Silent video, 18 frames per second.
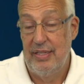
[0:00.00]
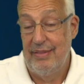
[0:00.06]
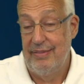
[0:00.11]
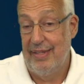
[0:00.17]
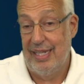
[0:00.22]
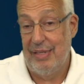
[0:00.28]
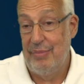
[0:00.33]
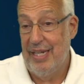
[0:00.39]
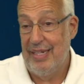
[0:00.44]

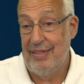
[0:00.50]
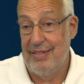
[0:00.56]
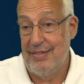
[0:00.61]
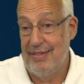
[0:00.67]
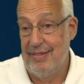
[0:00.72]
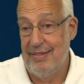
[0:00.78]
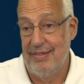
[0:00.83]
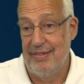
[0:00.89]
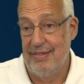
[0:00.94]
they can make
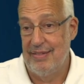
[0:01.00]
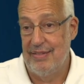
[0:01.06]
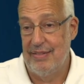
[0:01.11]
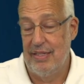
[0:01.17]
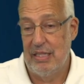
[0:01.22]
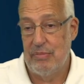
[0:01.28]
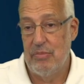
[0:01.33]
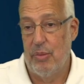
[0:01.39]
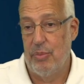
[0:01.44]
decisions.
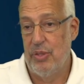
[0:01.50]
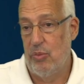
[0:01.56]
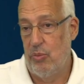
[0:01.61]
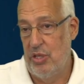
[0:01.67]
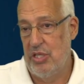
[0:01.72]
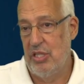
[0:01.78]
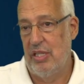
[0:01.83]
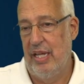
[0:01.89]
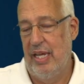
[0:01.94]
They come up with
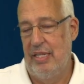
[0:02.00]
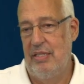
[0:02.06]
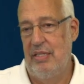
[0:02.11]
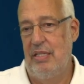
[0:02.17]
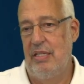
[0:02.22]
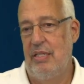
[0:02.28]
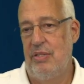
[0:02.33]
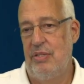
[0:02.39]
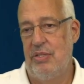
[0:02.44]
original
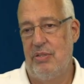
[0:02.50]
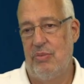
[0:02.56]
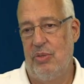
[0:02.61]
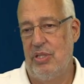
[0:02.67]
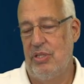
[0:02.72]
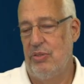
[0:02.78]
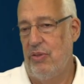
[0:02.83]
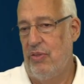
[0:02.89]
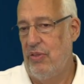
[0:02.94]
ideas,
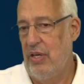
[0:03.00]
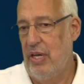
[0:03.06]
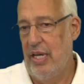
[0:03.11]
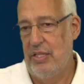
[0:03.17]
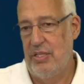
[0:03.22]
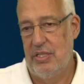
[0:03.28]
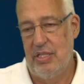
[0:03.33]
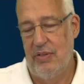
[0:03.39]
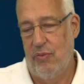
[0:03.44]
original thoughts.